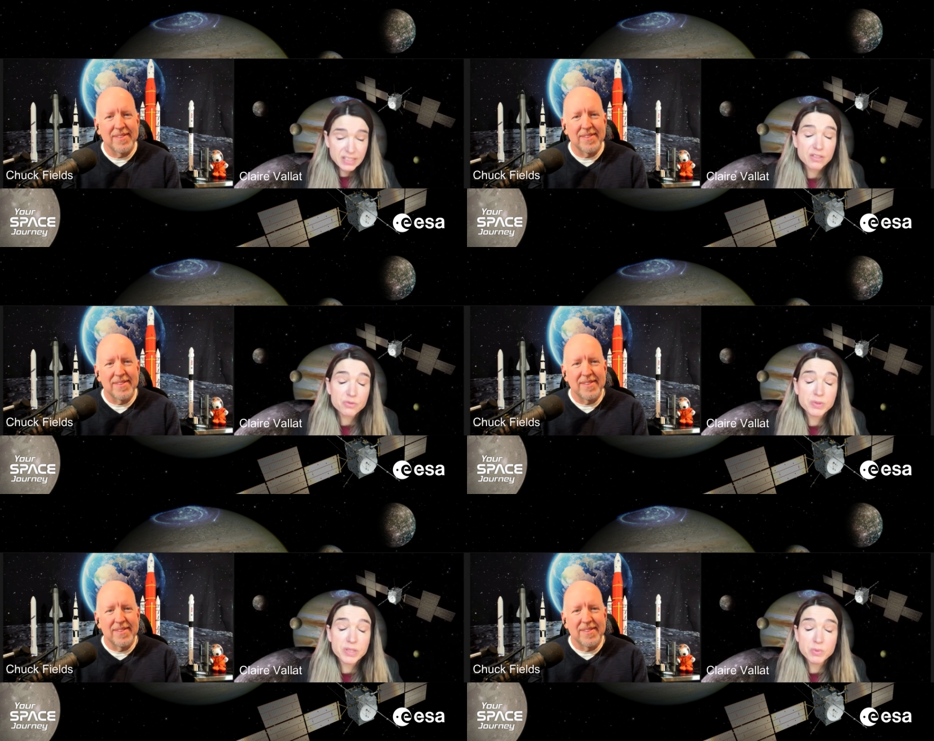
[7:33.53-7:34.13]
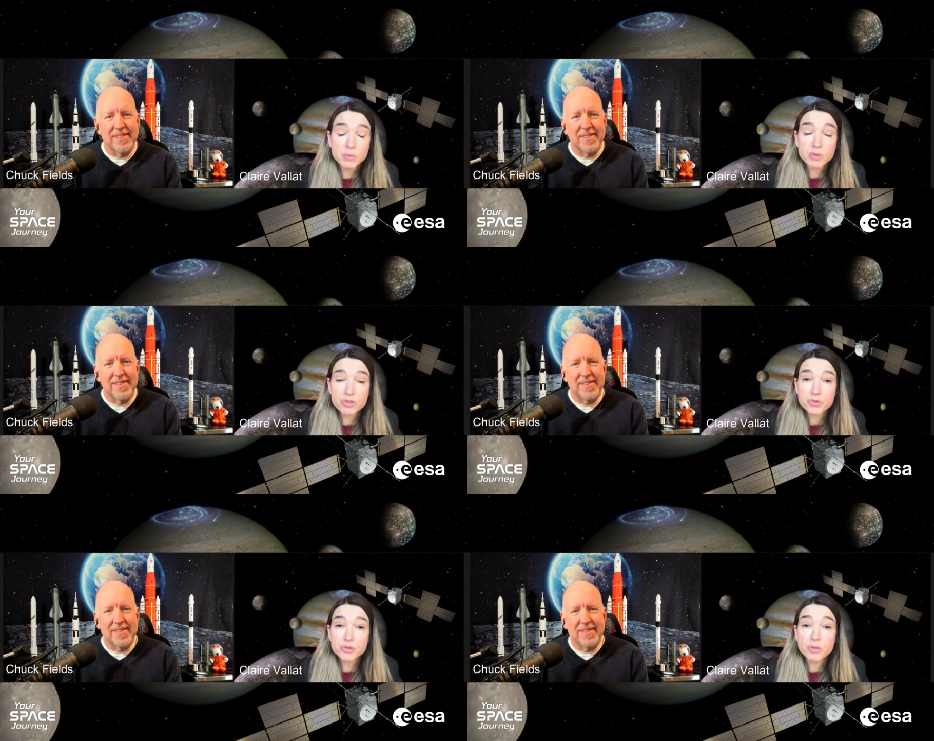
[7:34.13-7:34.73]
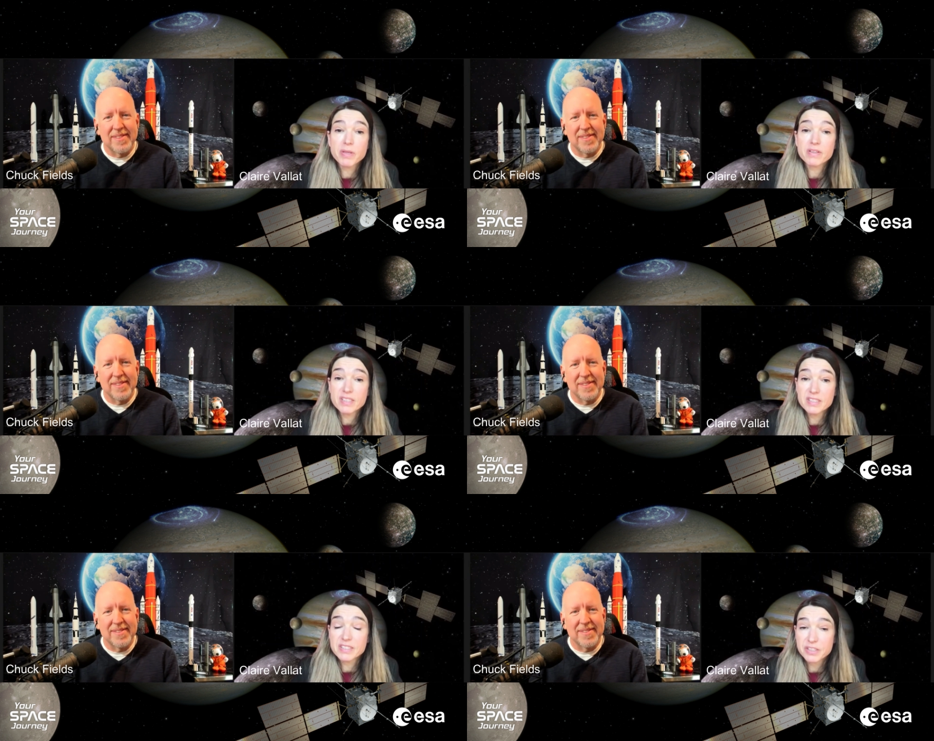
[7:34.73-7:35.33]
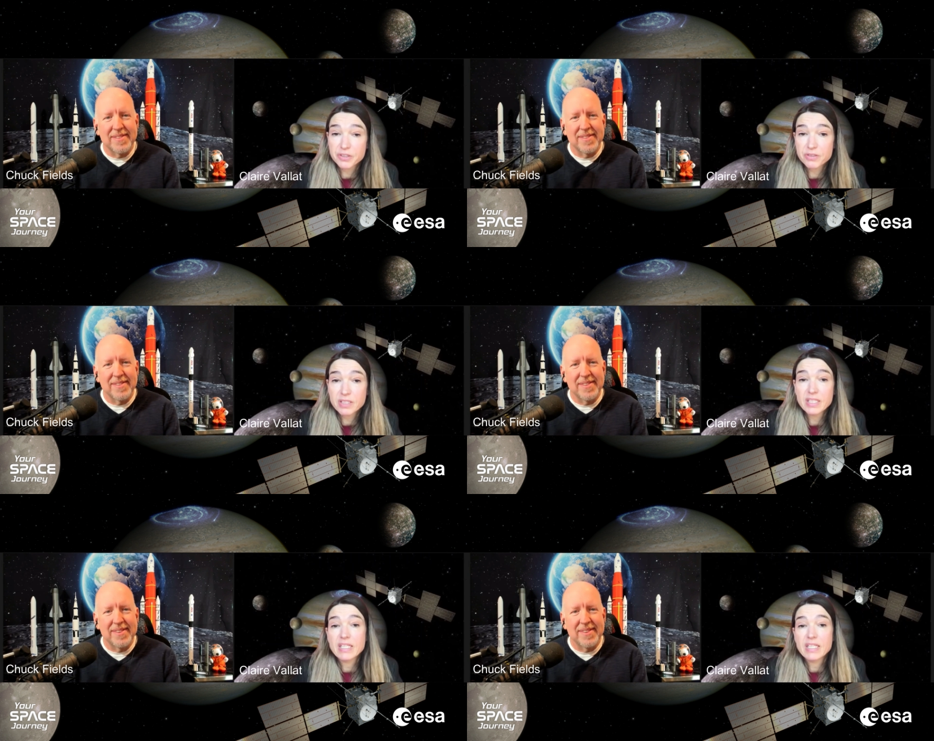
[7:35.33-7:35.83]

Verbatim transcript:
Speaker 1: that we want to know about the interior.